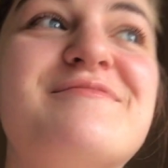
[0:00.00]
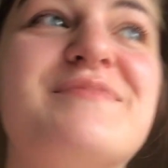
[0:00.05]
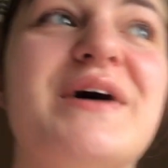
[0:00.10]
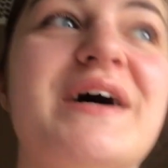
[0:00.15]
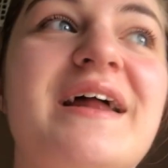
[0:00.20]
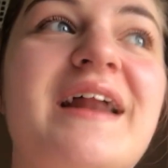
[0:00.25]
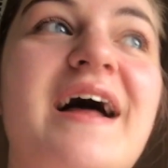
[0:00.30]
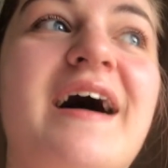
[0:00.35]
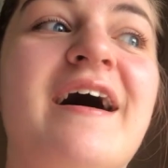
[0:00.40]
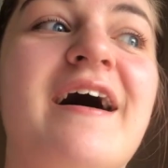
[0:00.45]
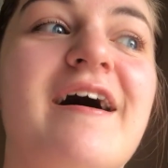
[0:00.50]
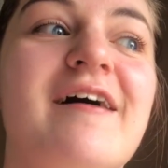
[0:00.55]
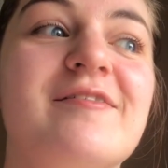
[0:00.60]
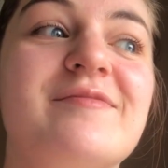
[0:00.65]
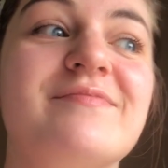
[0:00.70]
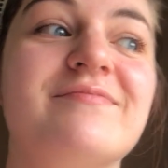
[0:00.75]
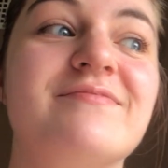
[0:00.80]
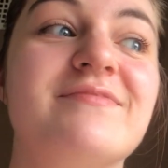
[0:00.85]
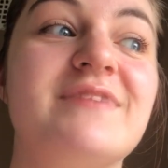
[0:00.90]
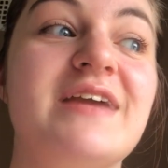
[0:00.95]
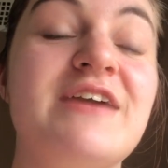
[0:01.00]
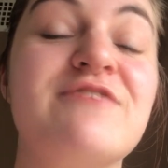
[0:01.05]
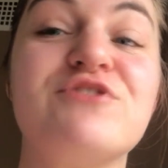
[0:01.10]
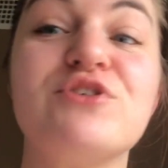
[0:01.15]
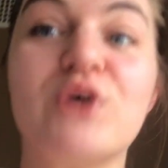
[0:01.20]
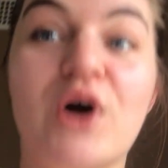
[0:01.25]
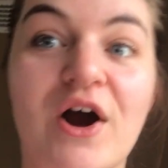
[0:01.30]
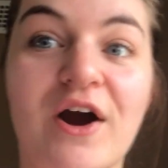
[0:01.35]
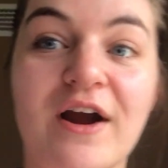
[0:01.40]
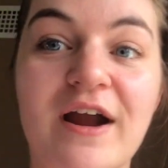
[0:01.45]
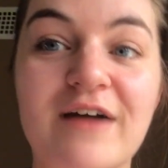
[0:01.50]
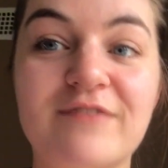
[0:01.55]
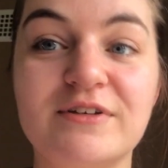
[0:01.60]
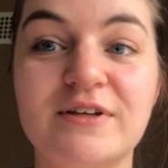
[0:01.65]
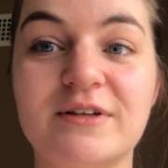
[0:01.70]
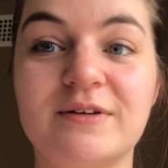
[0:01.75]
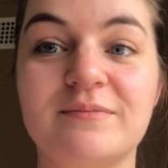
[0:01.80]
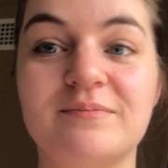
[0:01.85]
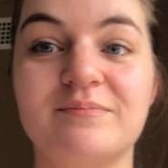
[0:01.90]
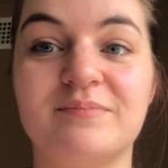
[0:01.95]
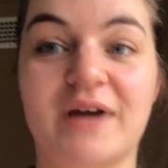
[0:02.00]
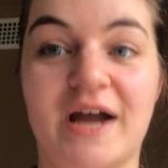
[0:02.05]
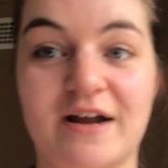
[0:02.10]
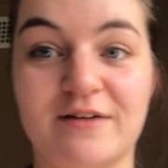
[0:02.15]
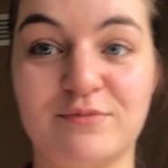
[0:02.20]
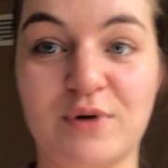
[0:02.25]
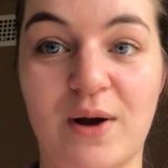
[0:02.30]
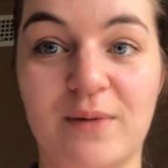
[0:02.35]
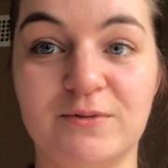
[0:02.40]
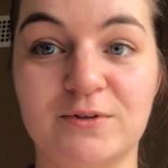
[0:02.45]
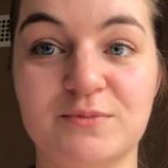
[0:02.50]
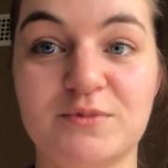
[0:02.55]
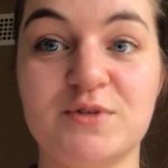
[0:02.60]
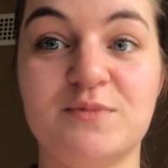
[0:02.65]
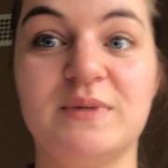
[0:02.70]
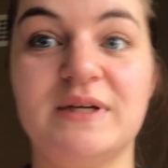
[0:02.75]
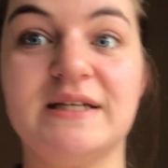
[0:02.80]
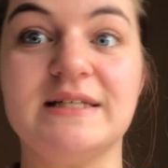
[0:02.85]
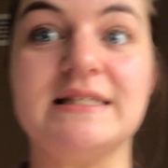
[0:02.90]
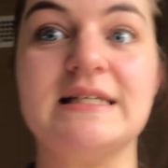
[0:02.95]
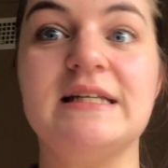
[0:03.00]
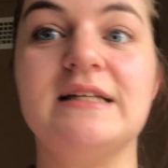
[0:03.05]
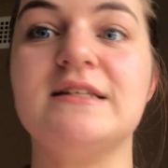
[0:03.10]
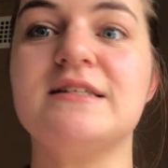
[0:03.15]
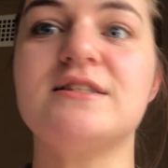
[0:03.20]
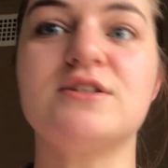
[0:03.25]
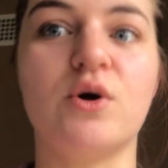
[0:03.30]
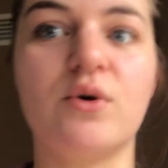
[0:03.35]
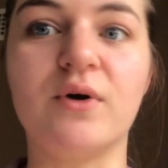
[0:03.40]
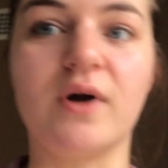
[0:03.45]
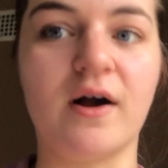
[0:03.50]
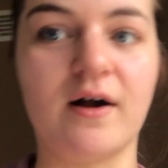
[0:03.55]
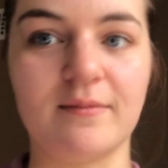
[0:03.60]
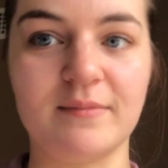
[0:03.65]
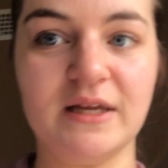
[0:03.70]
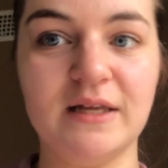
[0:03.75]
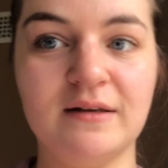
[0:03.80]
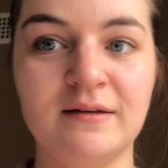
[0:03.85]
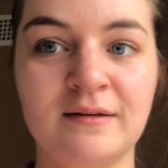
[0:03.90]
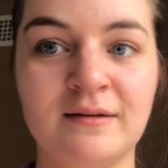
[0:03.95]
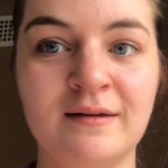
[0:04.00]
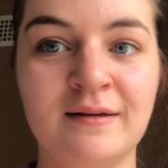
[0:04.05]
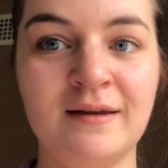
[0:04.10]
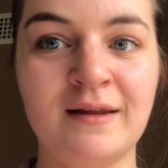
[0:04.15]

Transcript: But if you are having back problems, because it is so common,